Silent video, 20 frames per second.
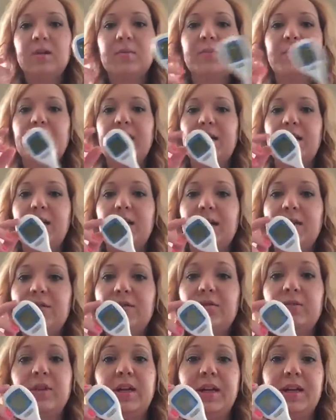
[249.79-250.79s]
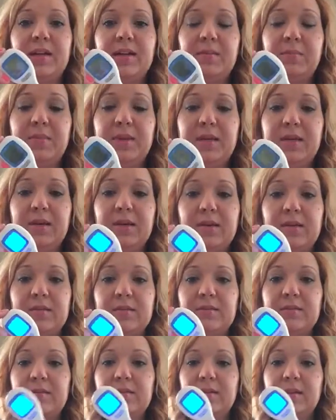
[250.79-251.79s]
But I do like it
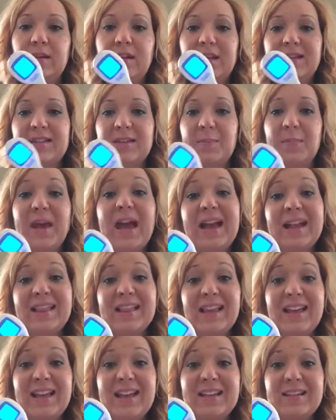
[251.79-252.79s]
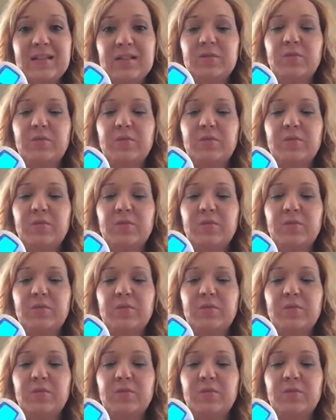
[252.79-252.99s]
because it has a backlight,